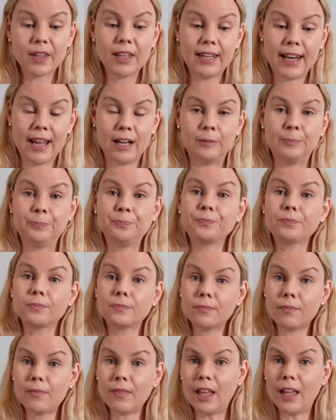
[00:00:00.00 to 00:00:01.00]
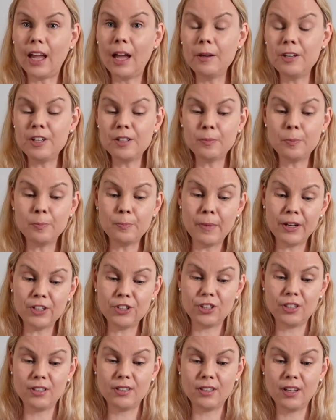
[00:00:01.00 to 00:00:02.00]
Now, I just
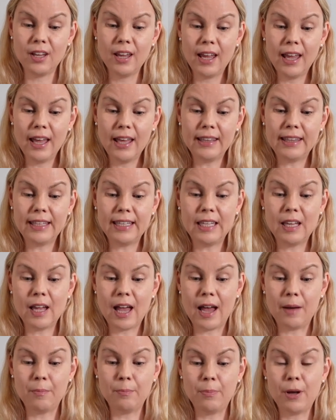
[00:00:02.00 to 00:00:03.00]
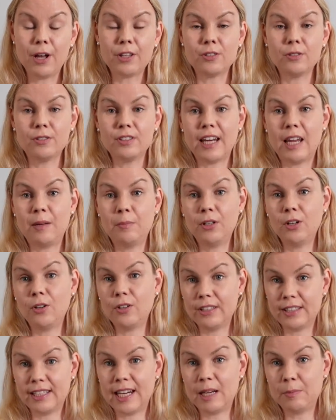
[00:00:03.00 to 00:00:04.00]
mentioned the personal statement
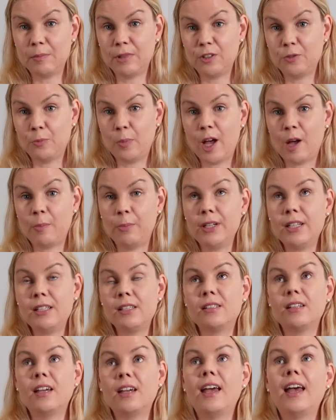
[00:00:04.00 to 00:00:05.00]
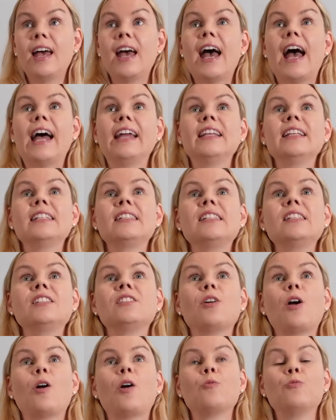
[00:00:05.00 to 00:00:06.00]
or the statement of purpose, and this
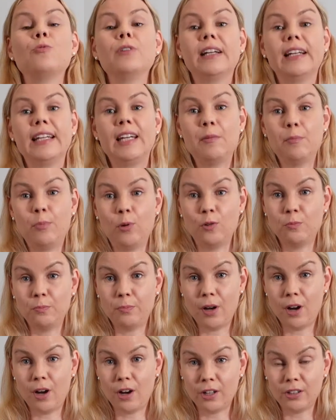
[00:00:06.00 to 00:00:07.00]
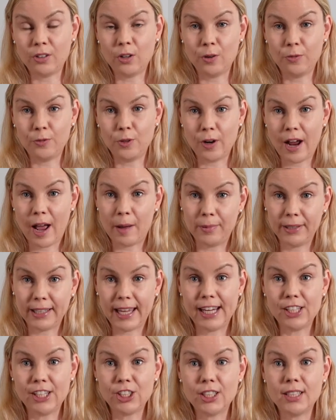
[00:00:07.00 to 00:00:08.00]
is a really important part of your
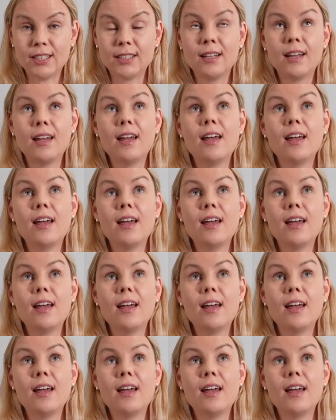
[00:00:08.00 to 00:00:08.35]
application.